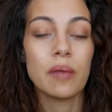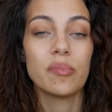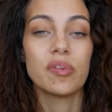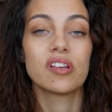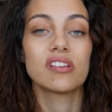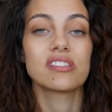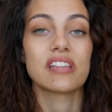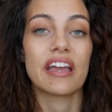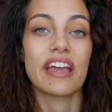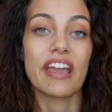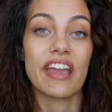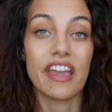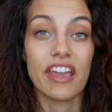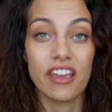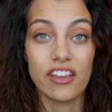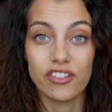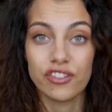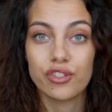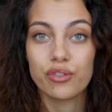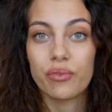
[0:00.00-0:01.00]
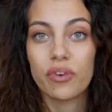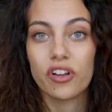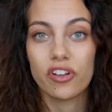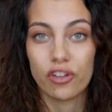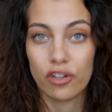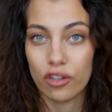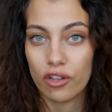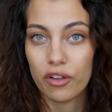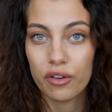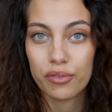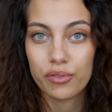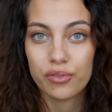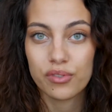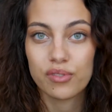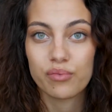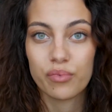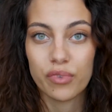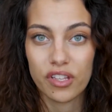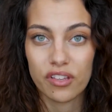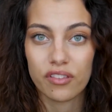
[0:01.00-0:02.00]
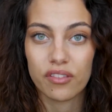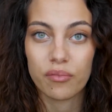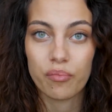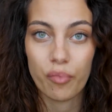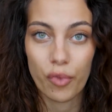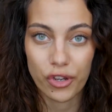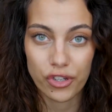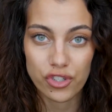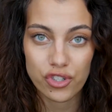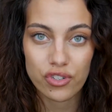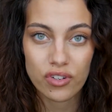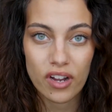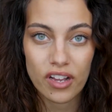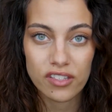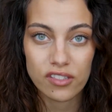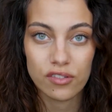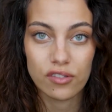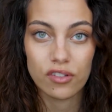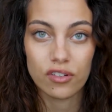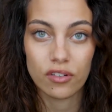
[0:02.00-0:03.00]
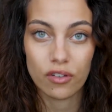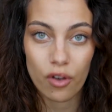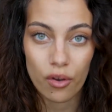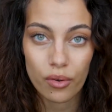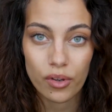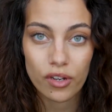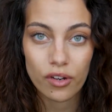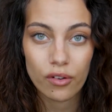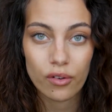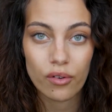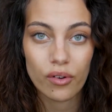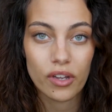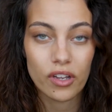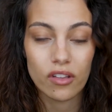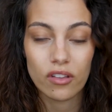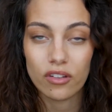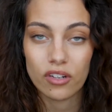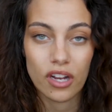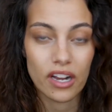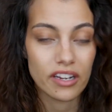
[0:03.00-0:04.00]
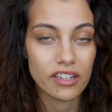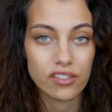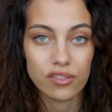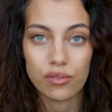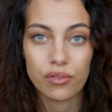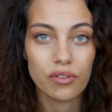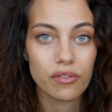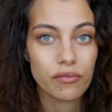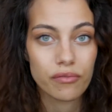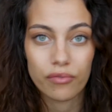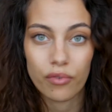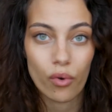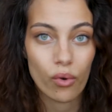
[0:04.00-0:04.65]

because I hate to wear clothes with moisturizer or coconut oil or any sort of